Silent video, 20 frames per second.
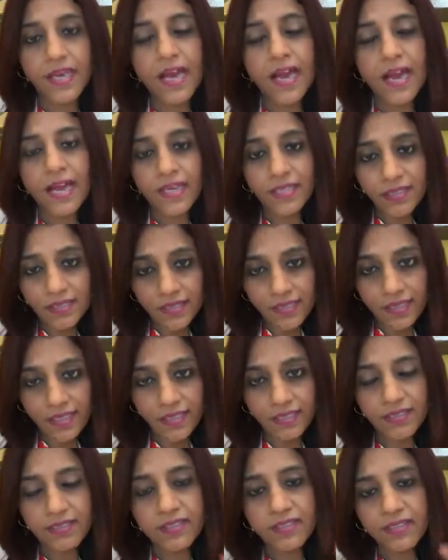and
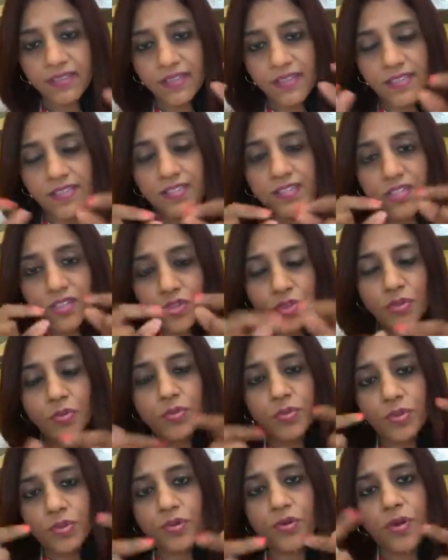then there's a new
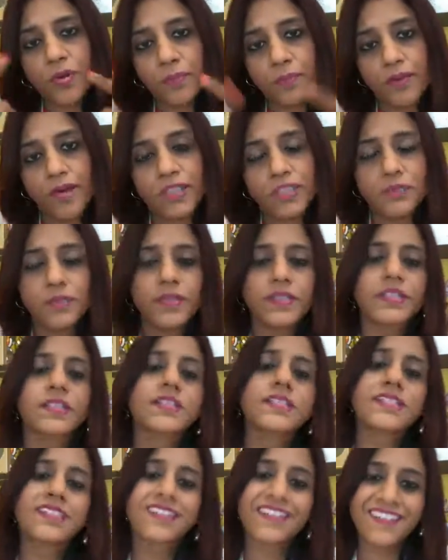neuron pathway that
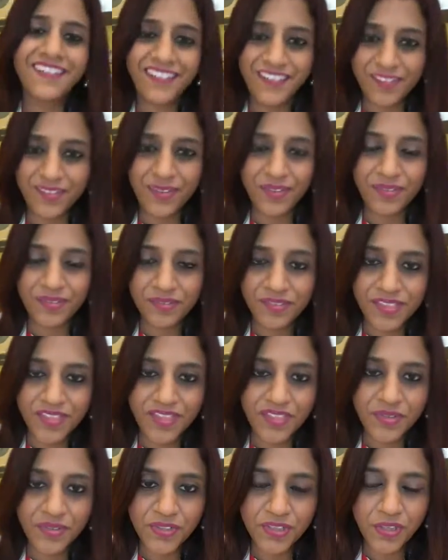is created out of this
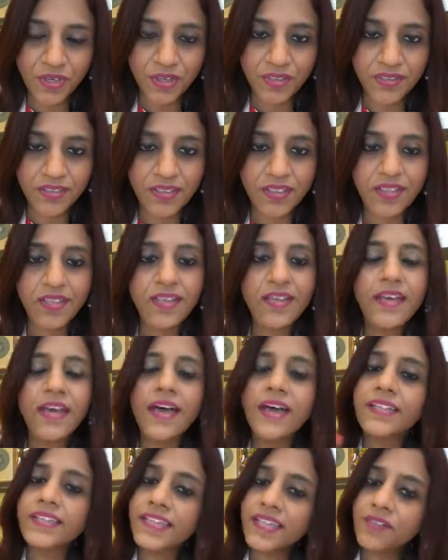new thought.
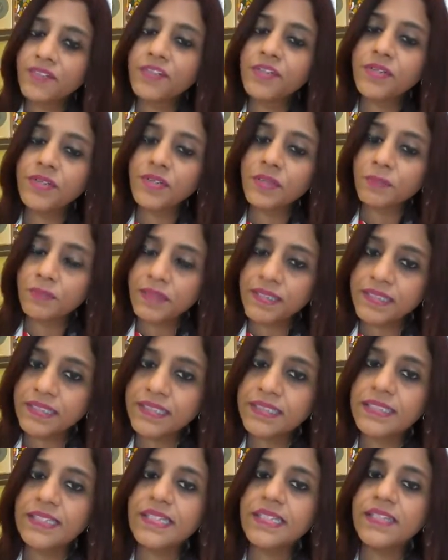And then when you
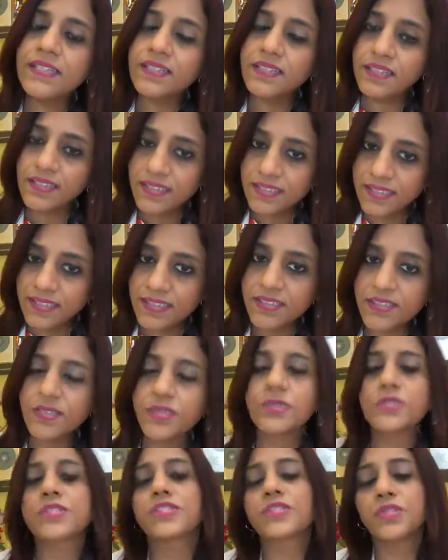repeatedly listen to
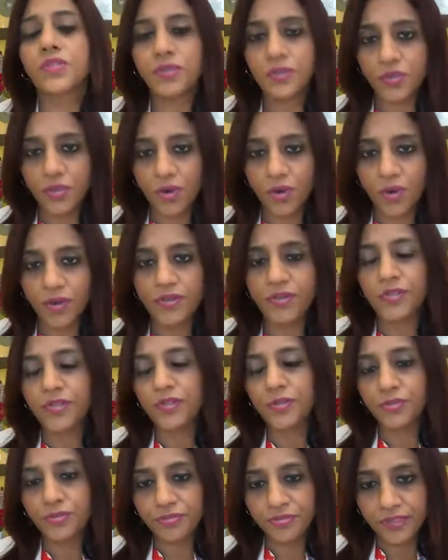this new thought or
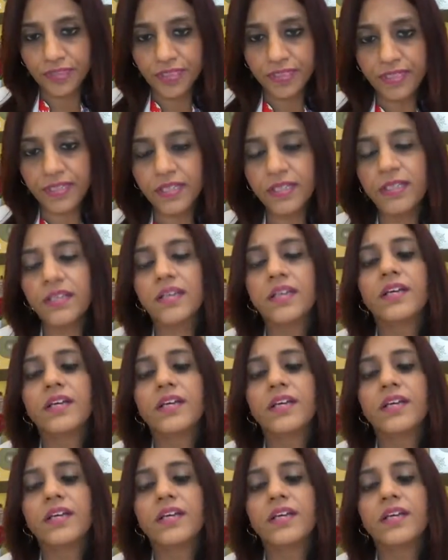new feeling,